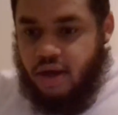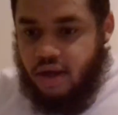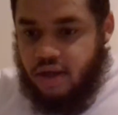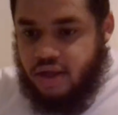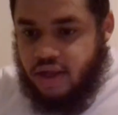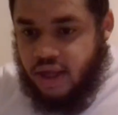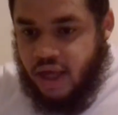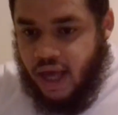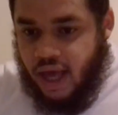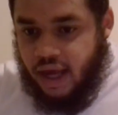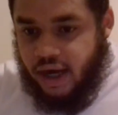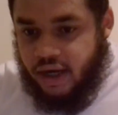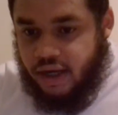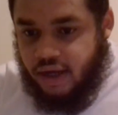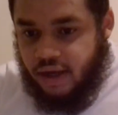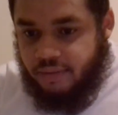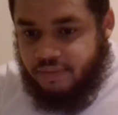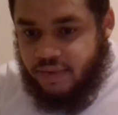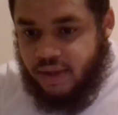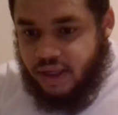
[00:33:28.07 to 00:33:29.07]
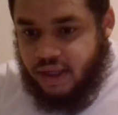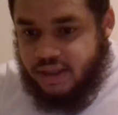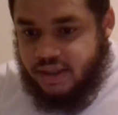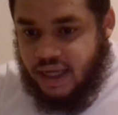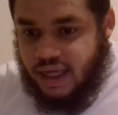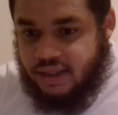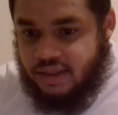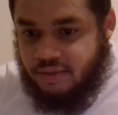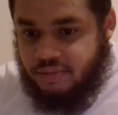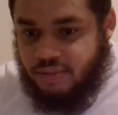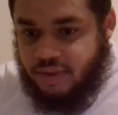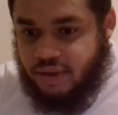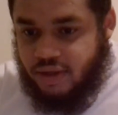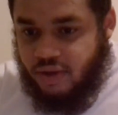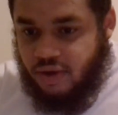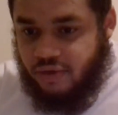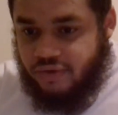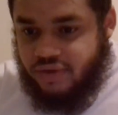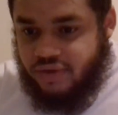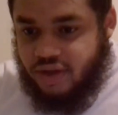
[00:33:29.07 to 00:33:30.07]
Shit adding up, niggas had to be
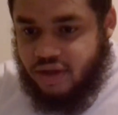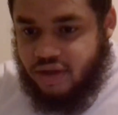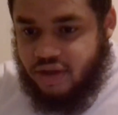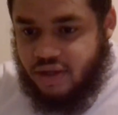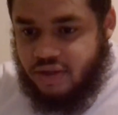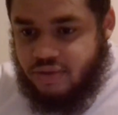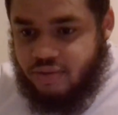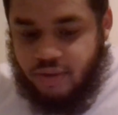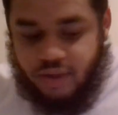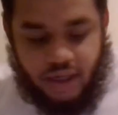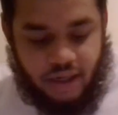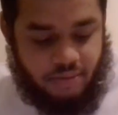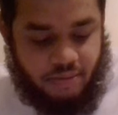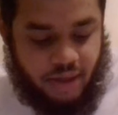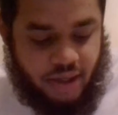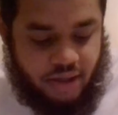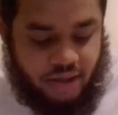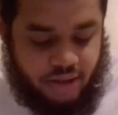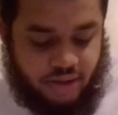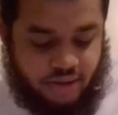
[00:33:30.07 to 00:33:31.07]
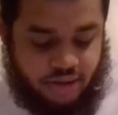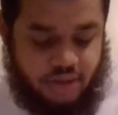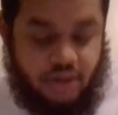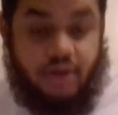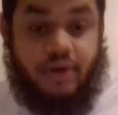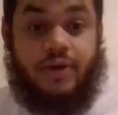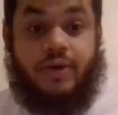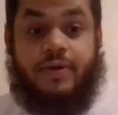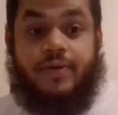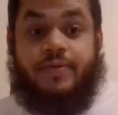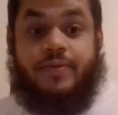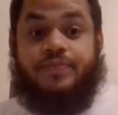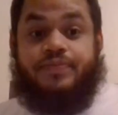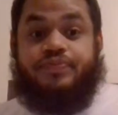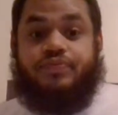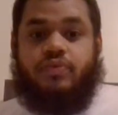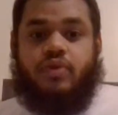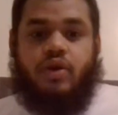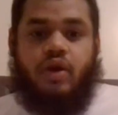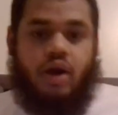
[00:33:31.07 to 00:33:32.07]
off the shit when they made this.
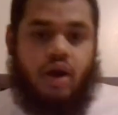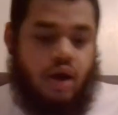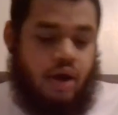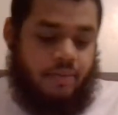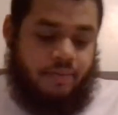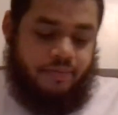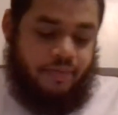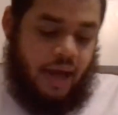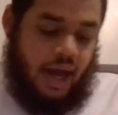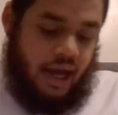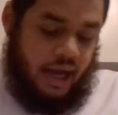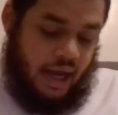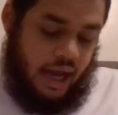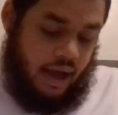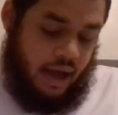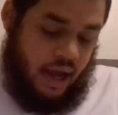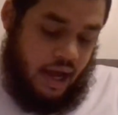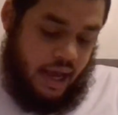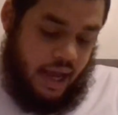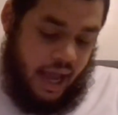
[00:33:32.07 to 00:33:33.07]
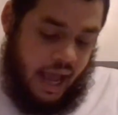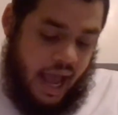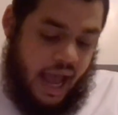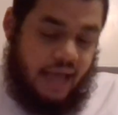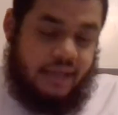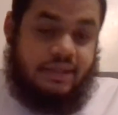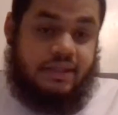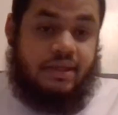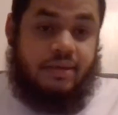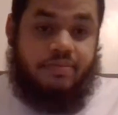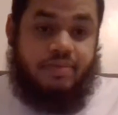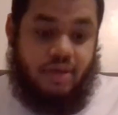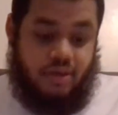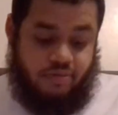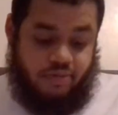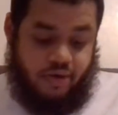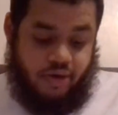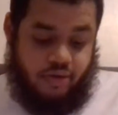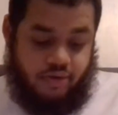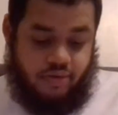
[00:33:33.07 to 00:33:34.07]
It has to
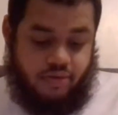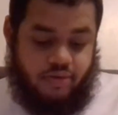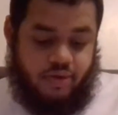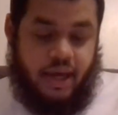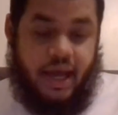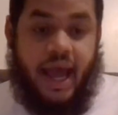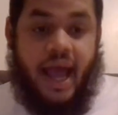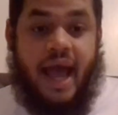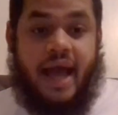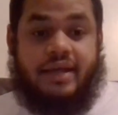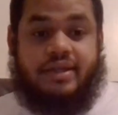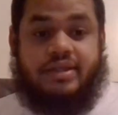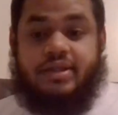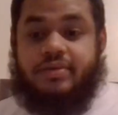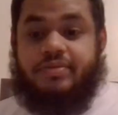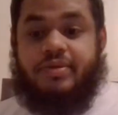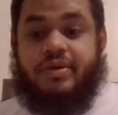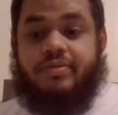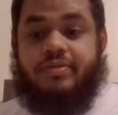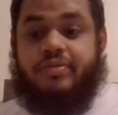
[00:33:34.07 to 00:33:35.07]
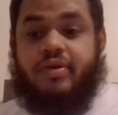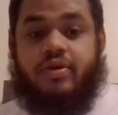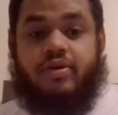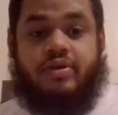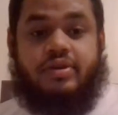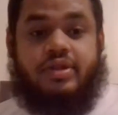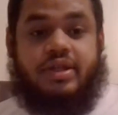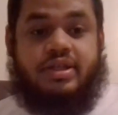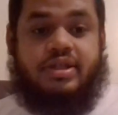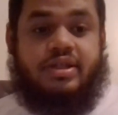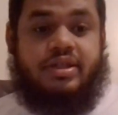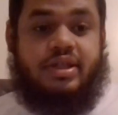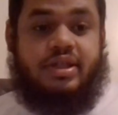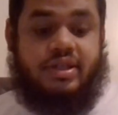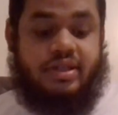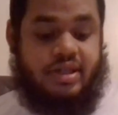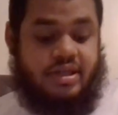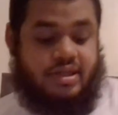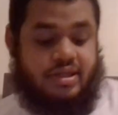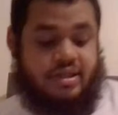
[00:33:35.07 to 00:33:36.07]
be, bro. It has to be, bro. This
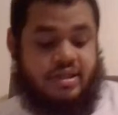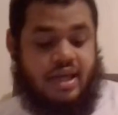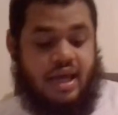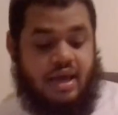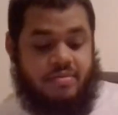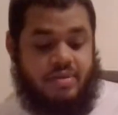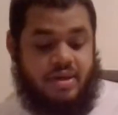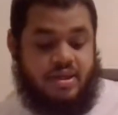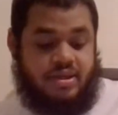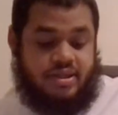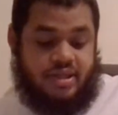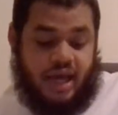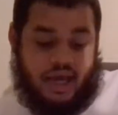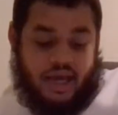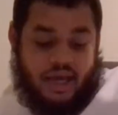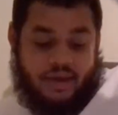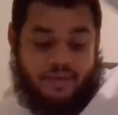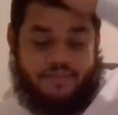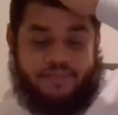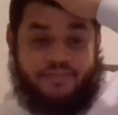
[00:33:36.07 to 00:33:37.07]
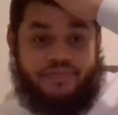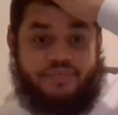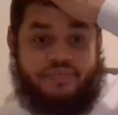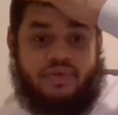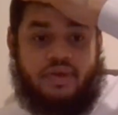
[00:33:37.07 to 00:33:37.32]
list is getting me tight.